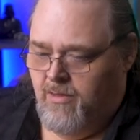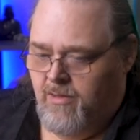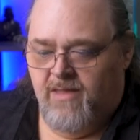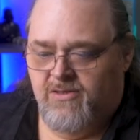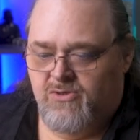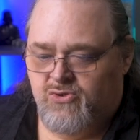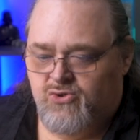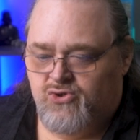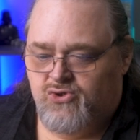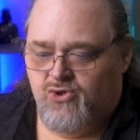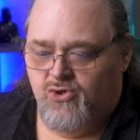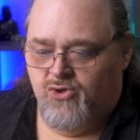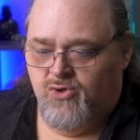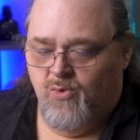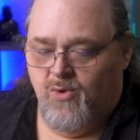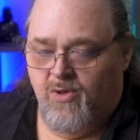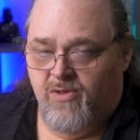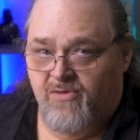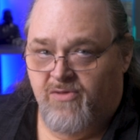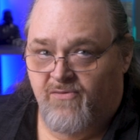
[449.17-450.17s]
And this will show
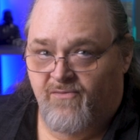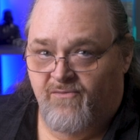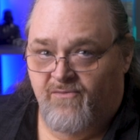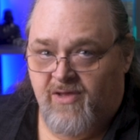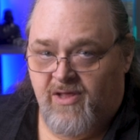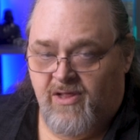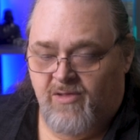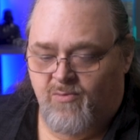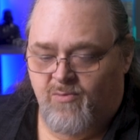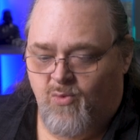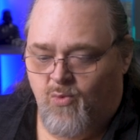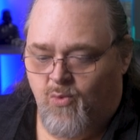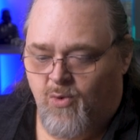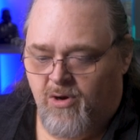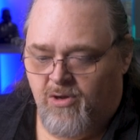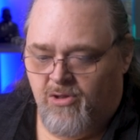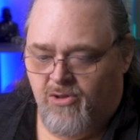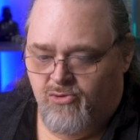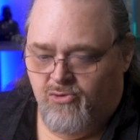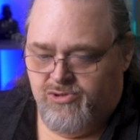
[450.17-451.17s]
you all the available
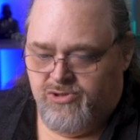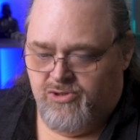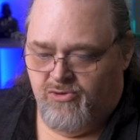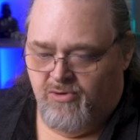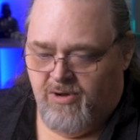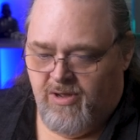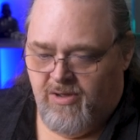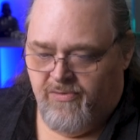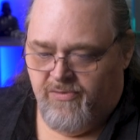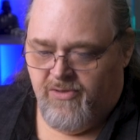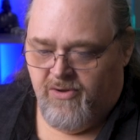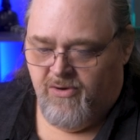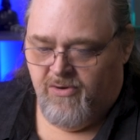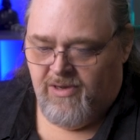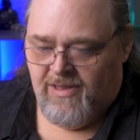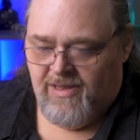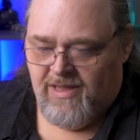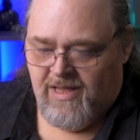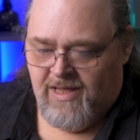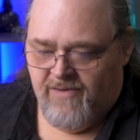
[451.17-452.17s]
workloads that are out there. And
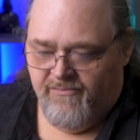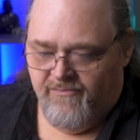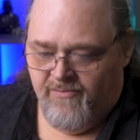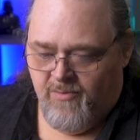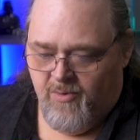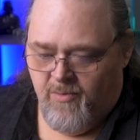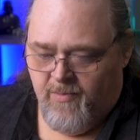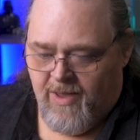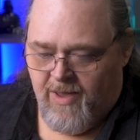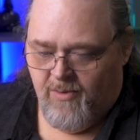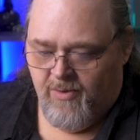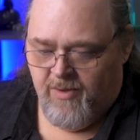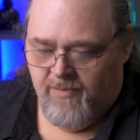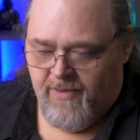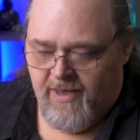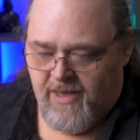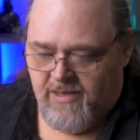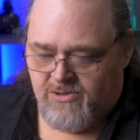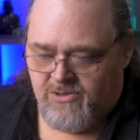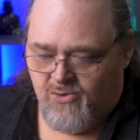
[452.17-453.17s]
a lot of them are MAUI
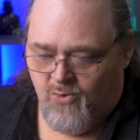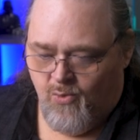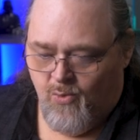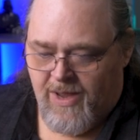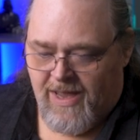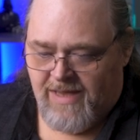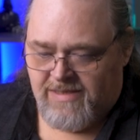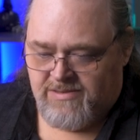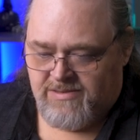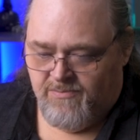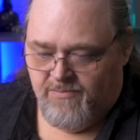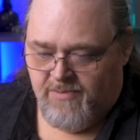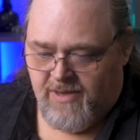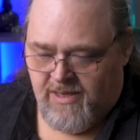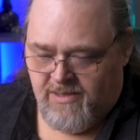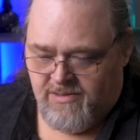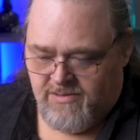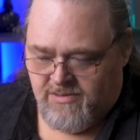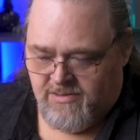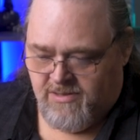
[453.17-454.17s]
based or WASM
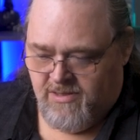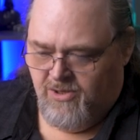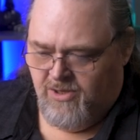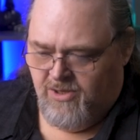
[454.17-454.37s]
based.